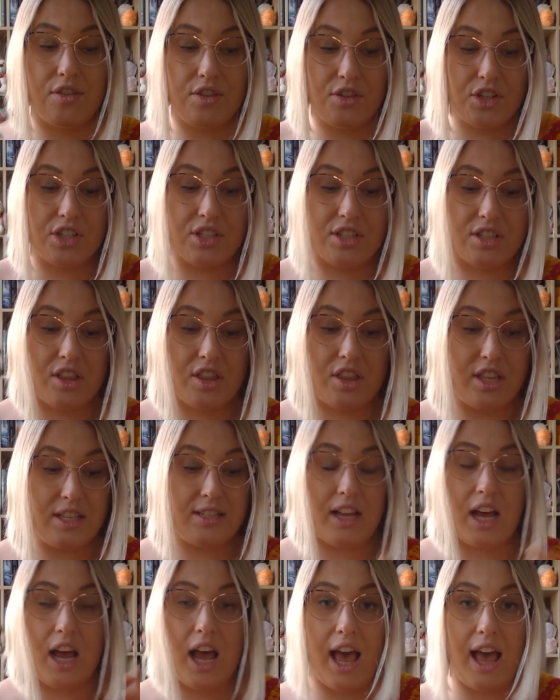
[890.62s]
just
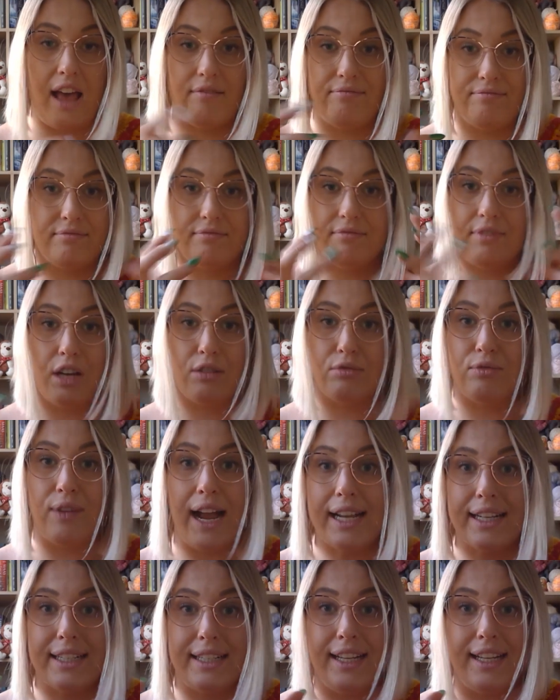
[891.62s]
this
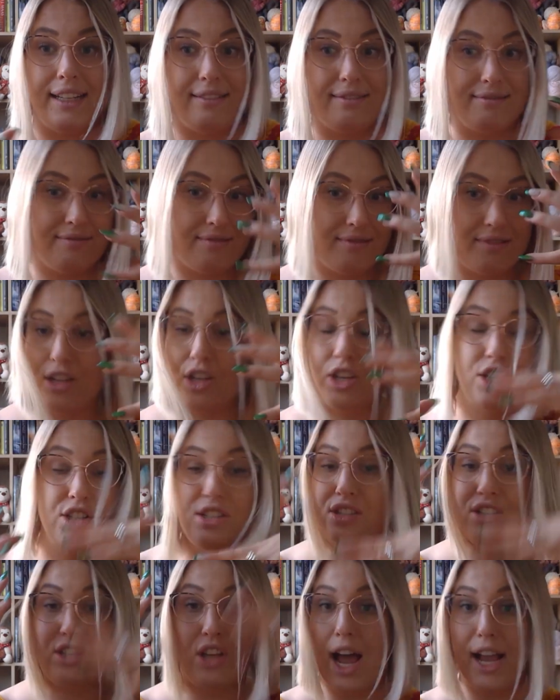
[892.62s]
arachnid
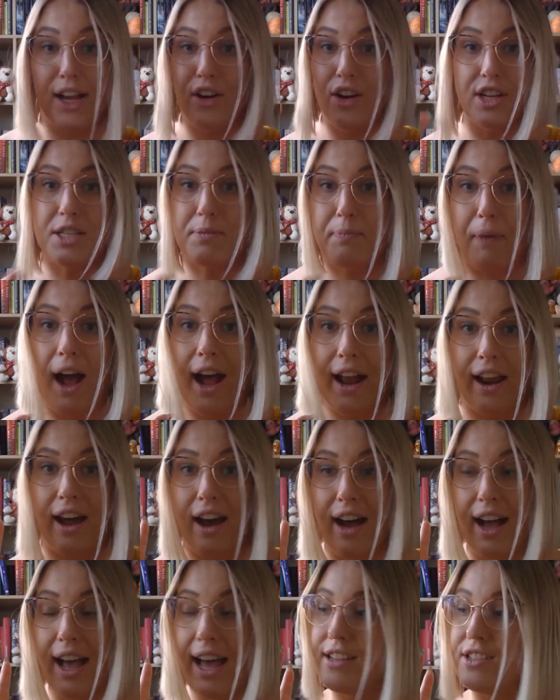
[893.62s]
psycho
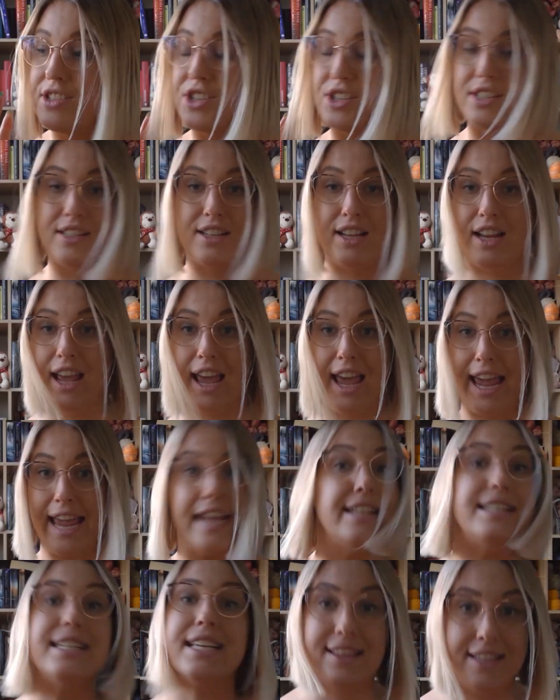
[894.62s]
spider has just
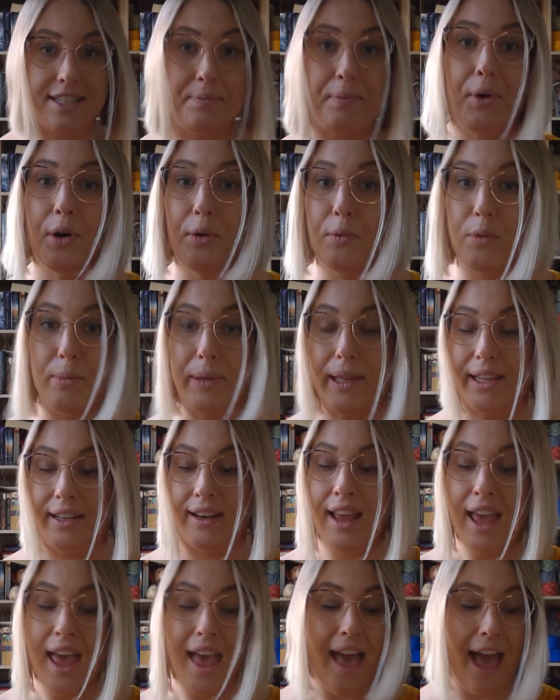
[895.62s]
eaten this poor woman,
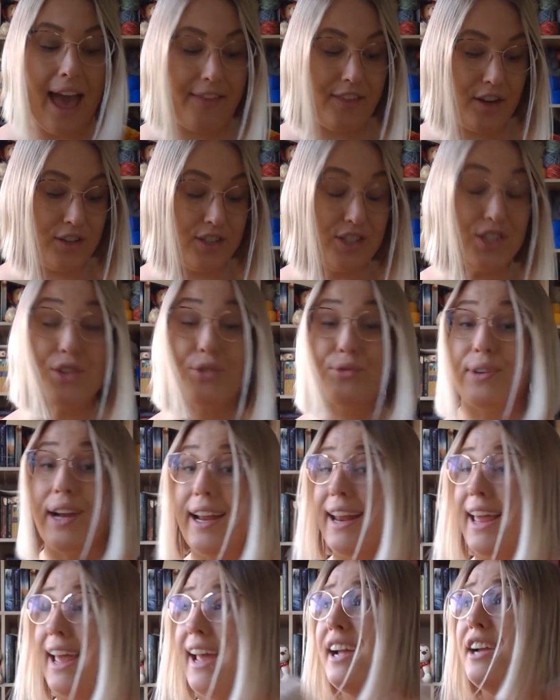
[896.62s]
and there is
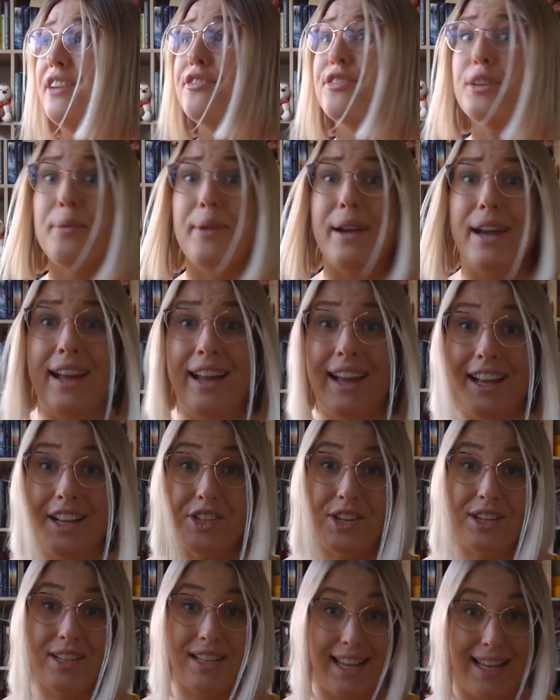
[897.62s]
thread everywhere, and
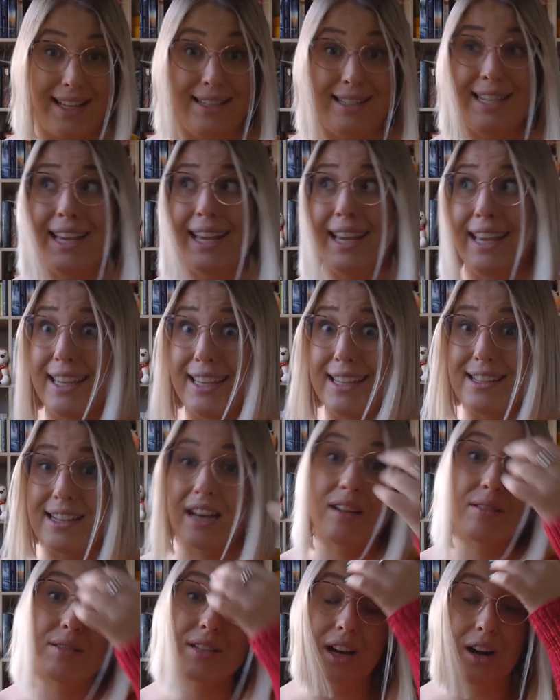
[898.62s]
she's like in tears, and
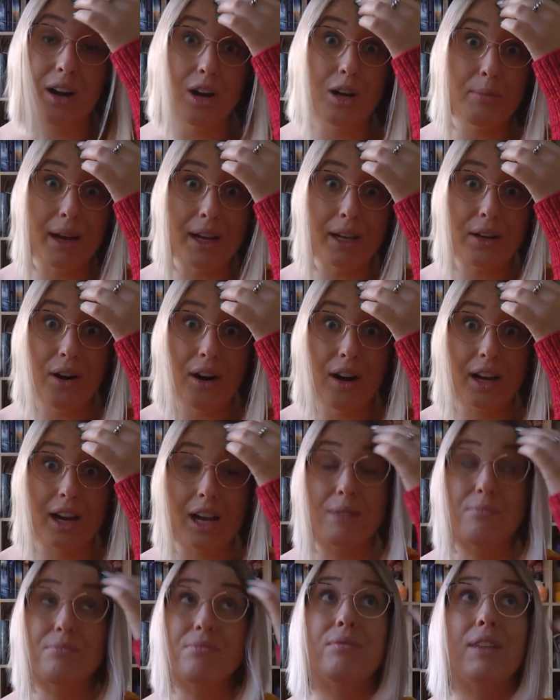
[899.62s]
I was like, oh my God,
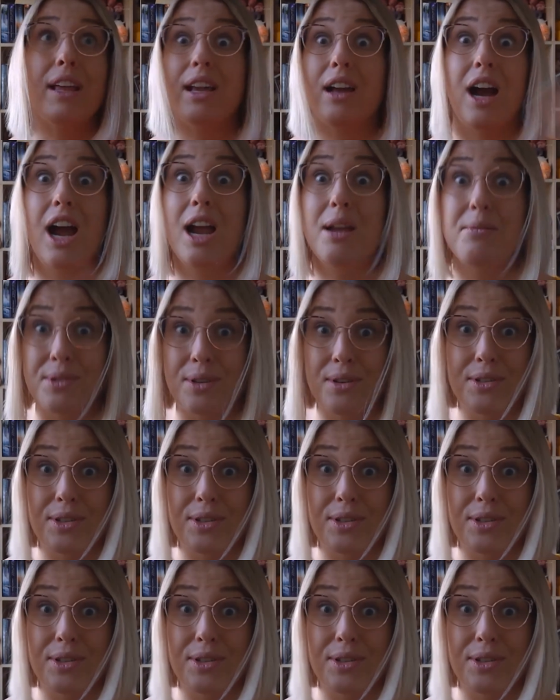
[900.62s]
I'm so